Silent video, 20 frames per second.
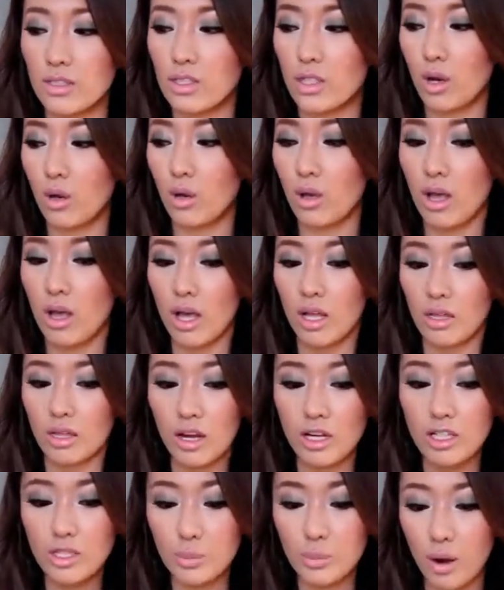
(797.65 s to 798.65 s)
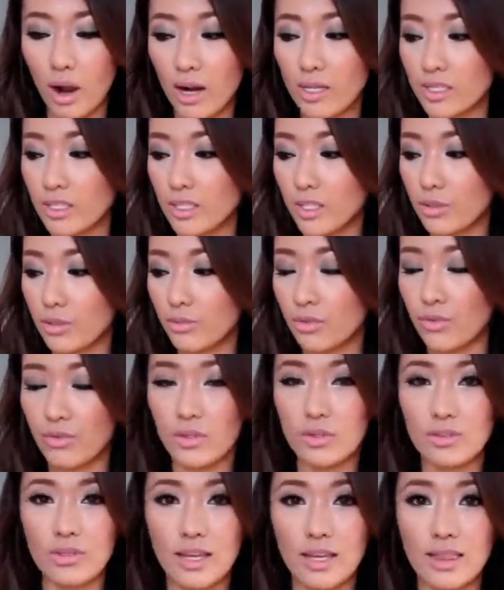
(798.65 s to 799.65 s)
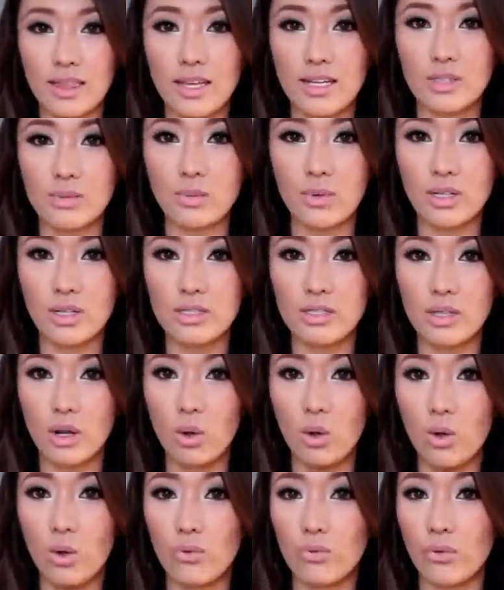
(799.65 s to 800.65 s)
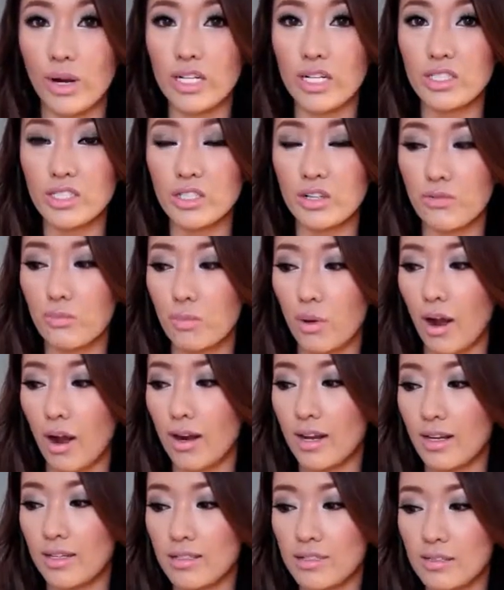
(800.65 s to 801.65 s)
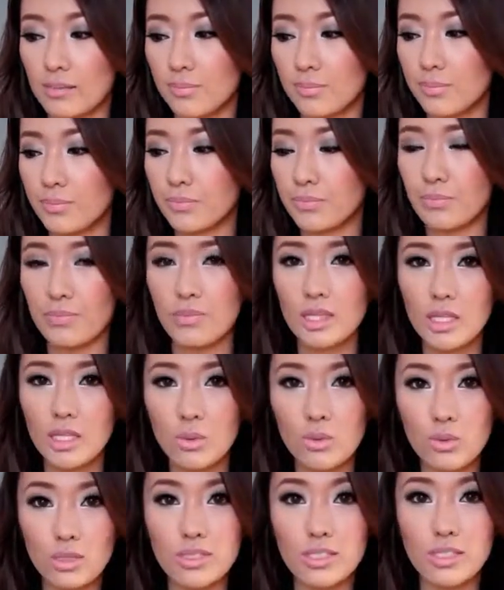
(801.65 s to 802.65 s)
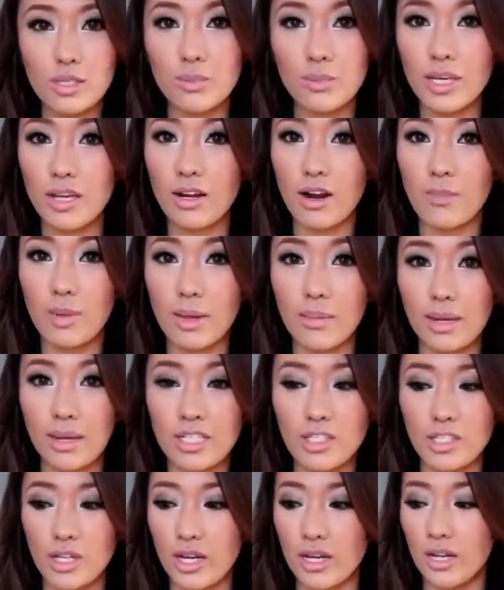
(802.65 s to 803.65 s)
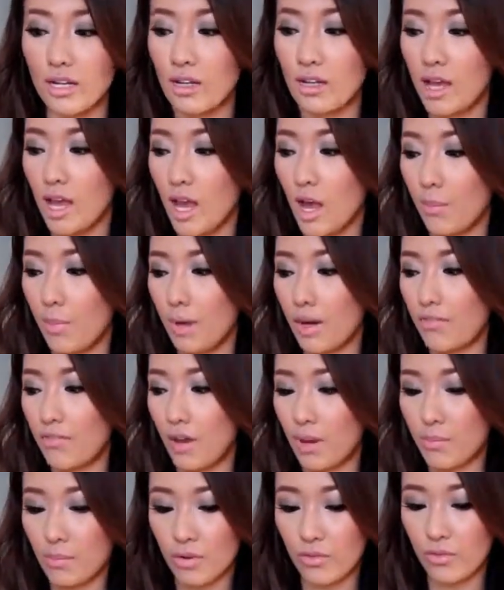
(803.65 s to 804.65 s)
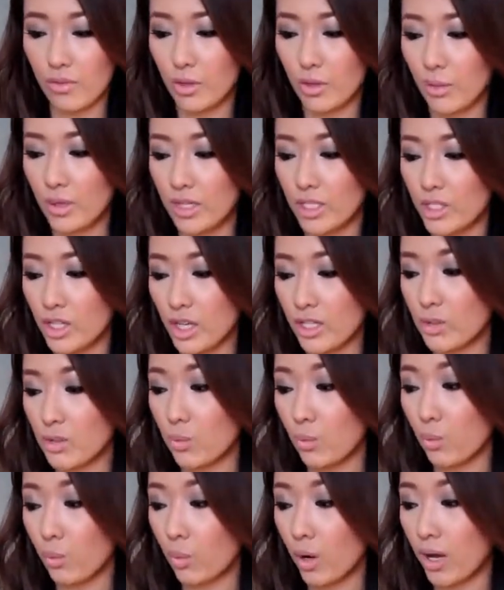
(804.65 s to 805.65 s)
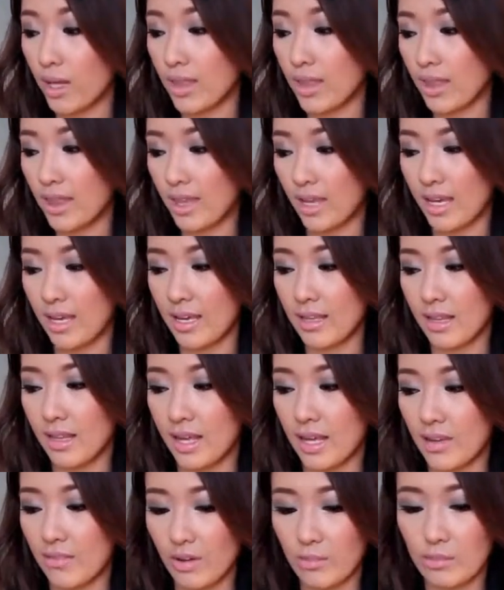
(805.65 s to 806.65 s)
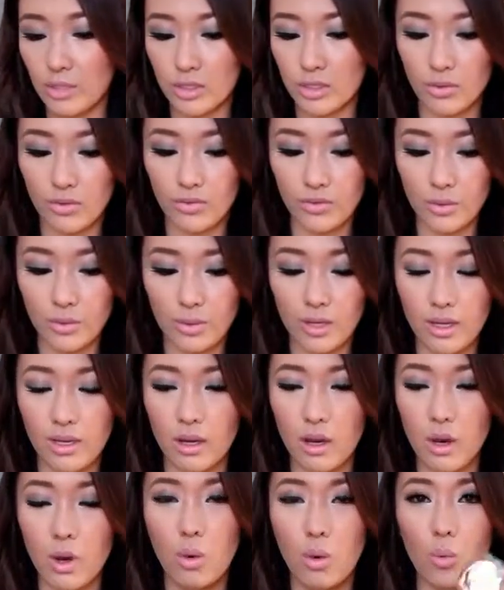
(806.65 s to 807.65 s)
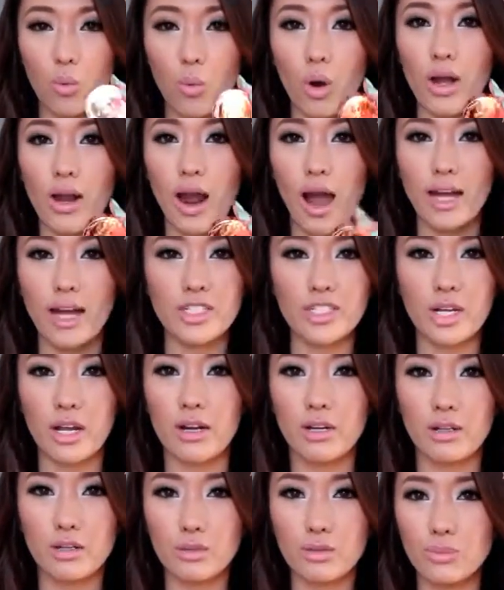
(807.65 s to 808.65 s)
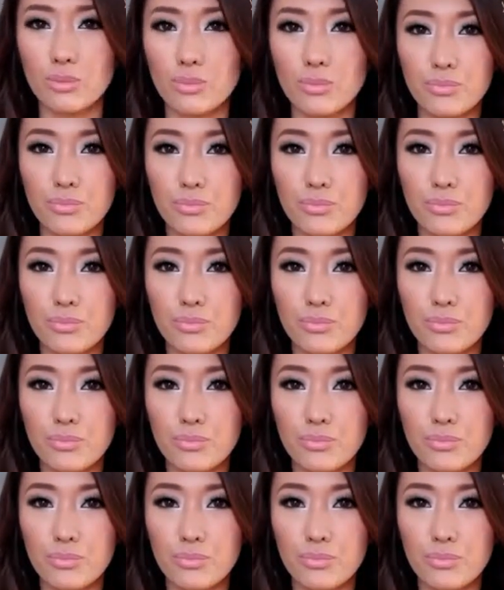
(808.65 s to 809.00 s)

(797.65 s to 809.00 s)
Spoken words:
So large product reviews like this, where it's a whole range of products, will still be here on my main channel, but if I'm reviewing just one thing, like if I'm just reviewing one eyeshadow